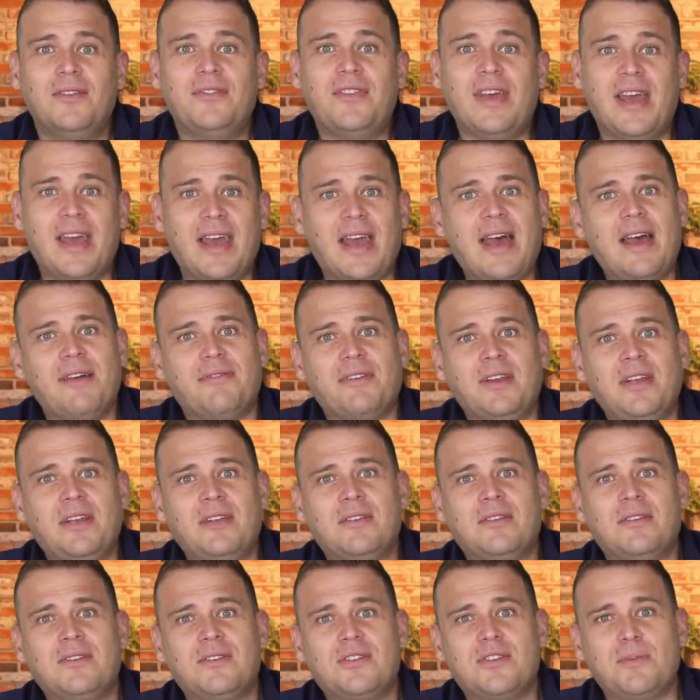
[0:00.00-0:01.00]
they're
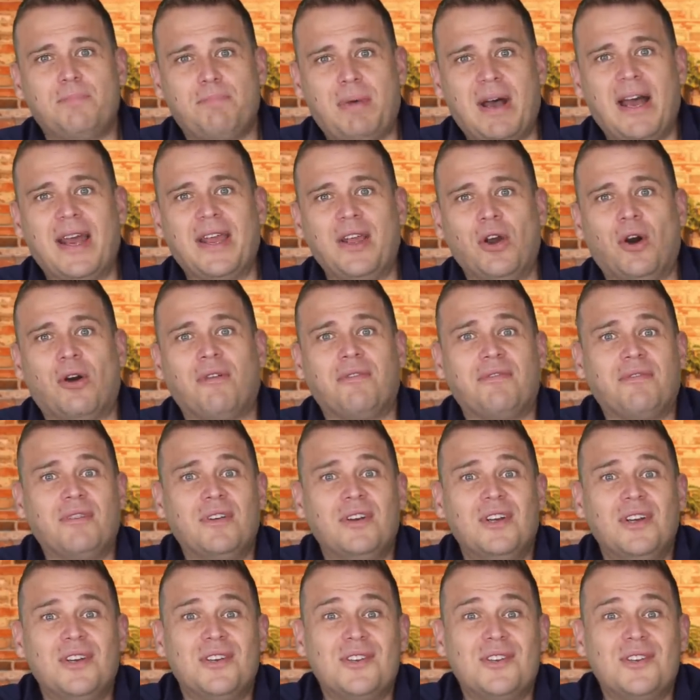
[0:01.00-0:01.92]
having to pay off